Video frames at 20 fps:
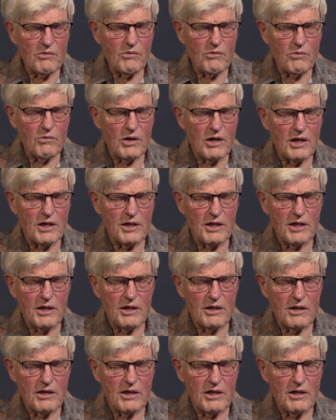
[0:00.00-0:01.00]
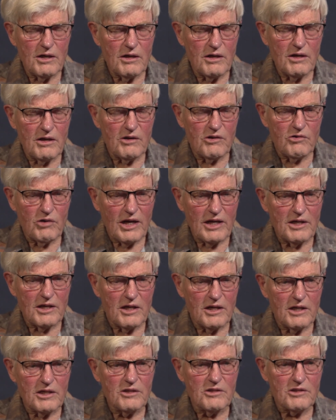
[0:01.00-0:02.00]
well, they tried to
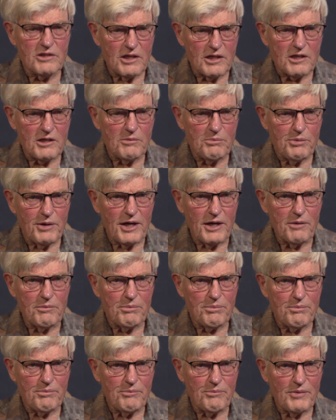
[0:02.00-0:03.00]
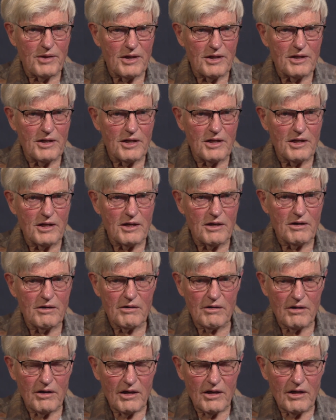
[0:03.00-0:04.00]
unstick the pipe, and then they
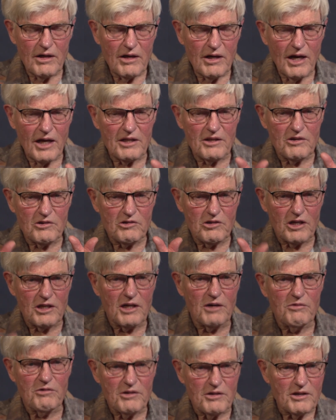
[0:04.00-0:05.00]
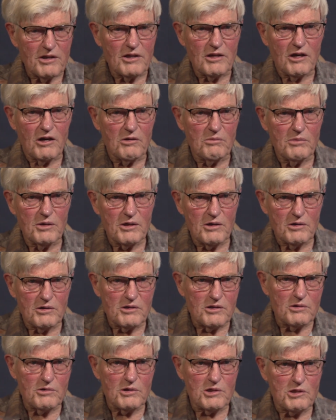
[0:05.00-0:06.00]
had to shut everything down because
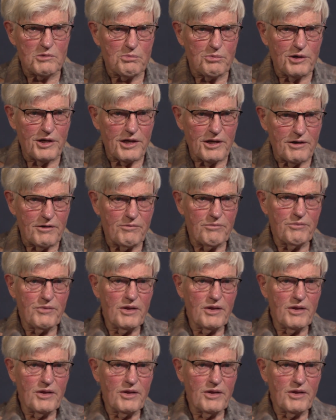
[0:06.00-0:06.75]
there was spring.